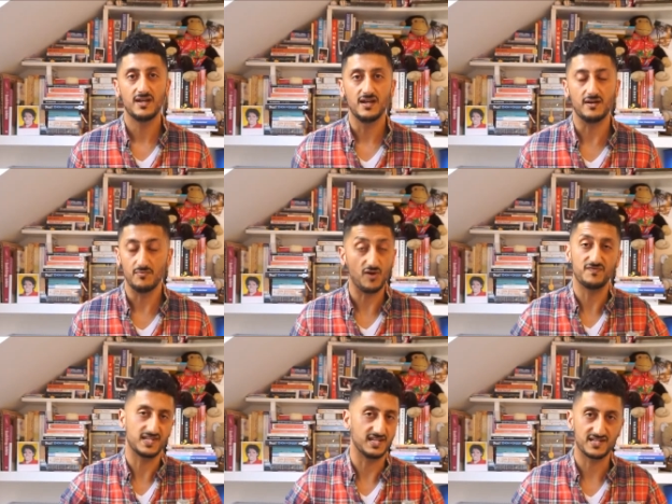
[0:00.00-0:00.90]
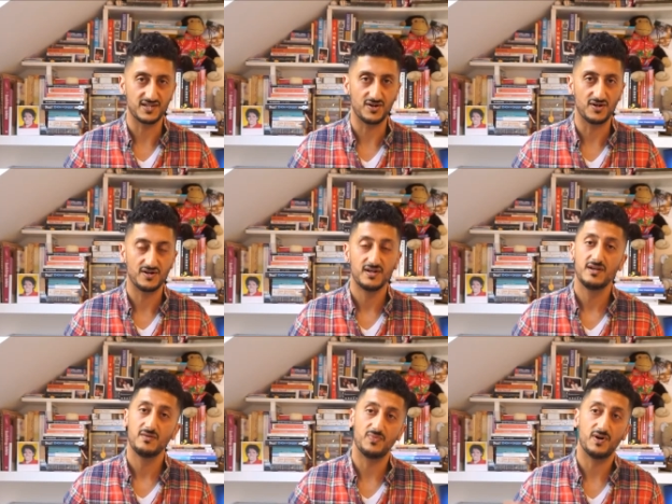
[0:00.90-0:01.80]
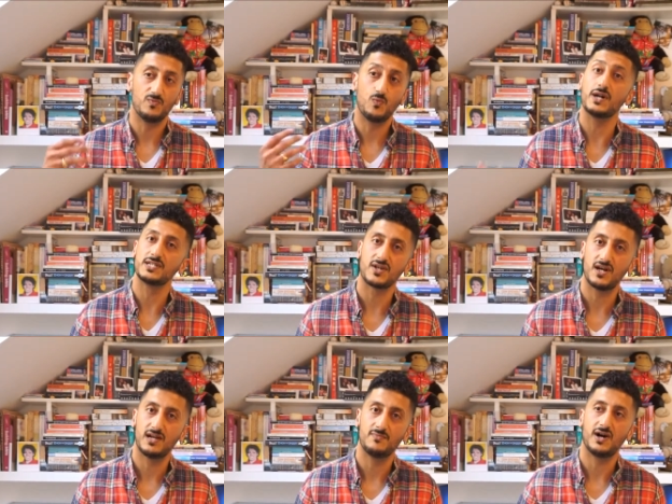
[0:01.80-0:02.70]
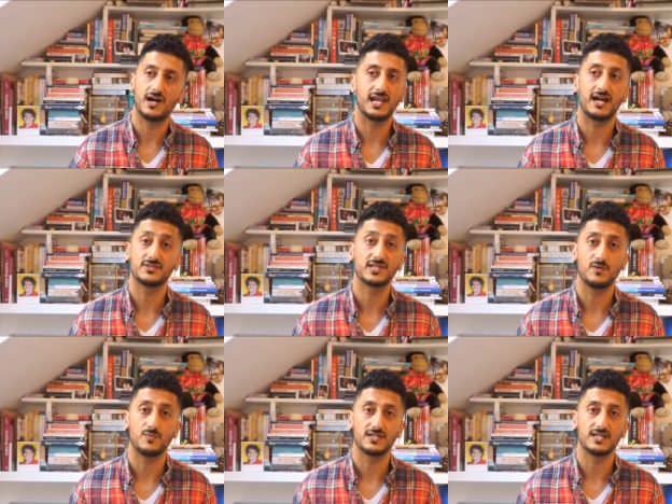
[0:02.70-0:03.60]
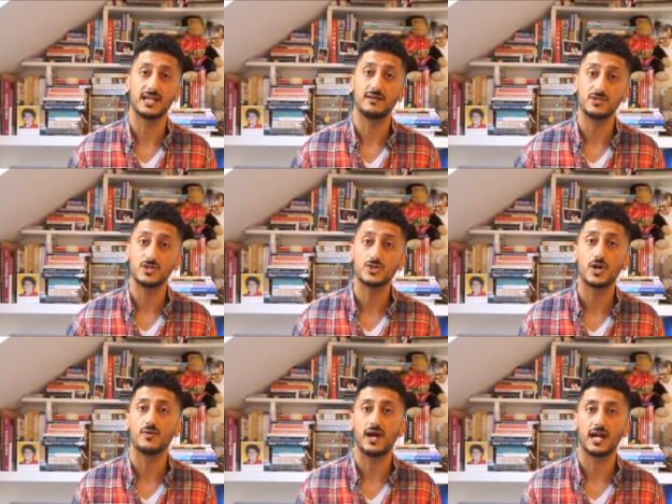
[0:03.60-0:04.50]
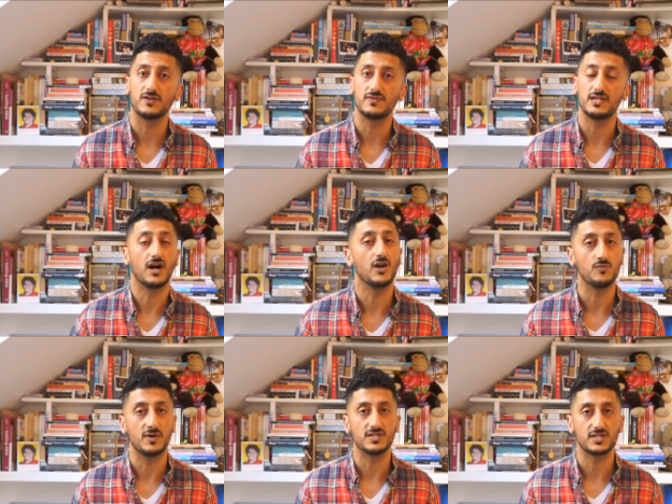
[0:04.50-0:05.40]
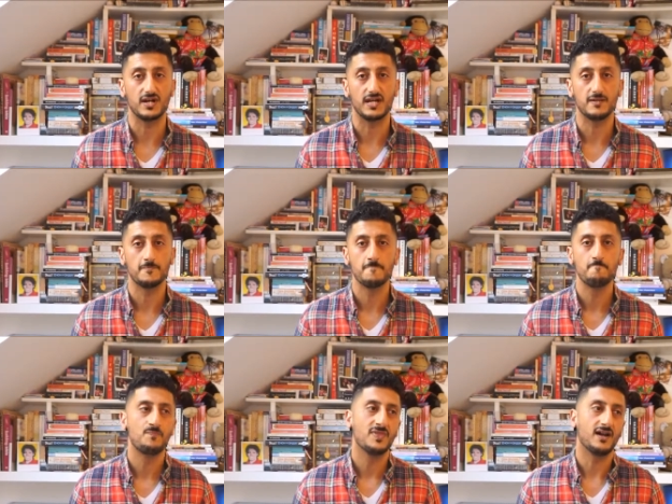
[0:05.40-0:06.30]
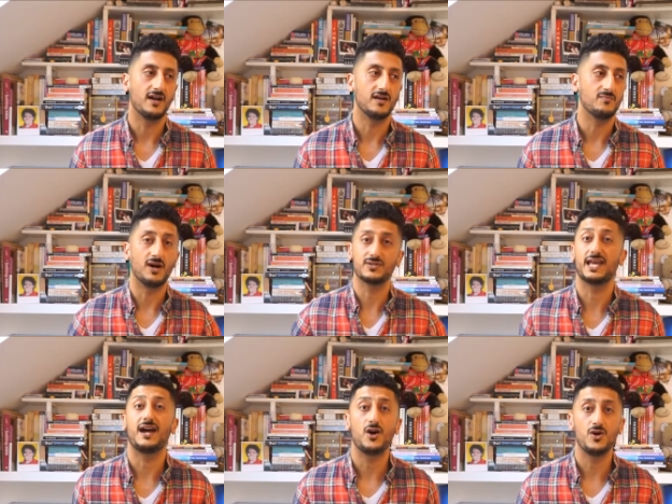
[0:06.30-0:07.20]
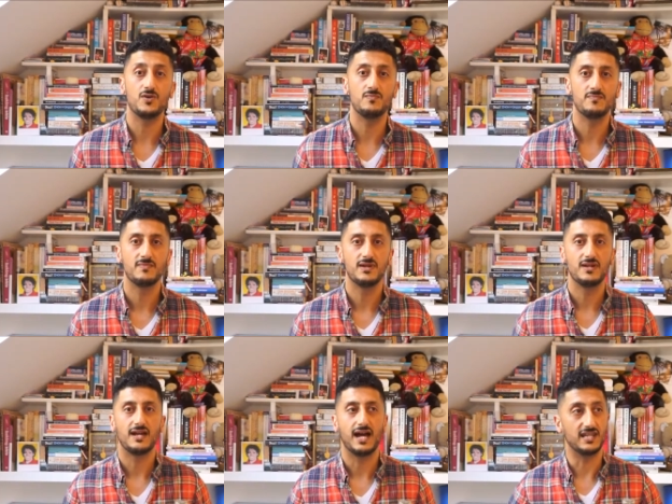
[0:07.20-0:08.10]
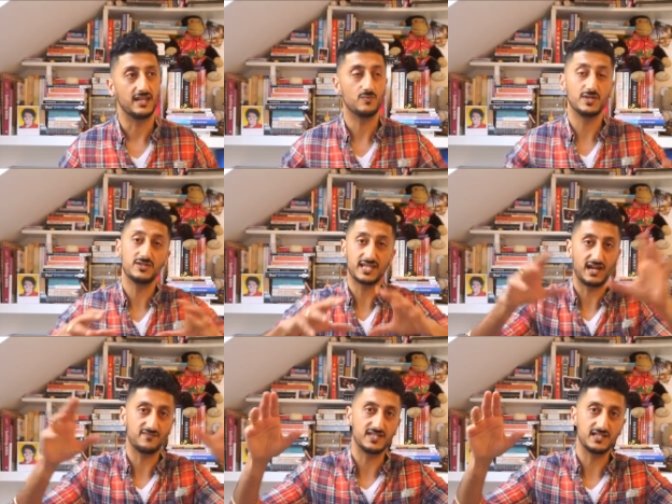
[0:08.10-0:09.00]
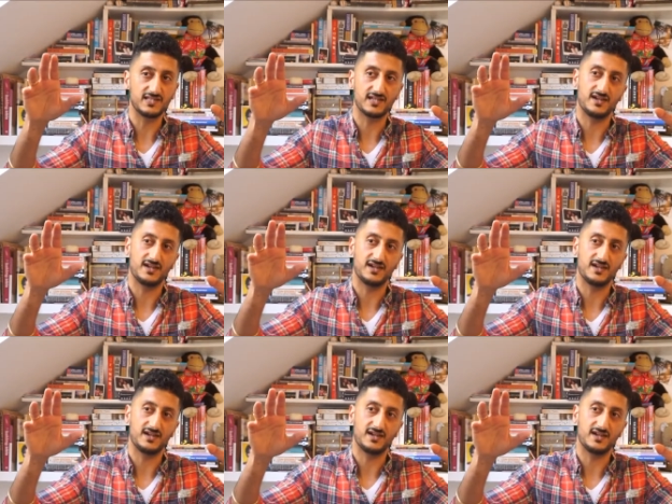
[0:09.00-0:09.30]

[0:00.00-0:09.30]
Obviously it's not. But one time I allowed someone to get me so angry I almost died. I was at home, and we used to have these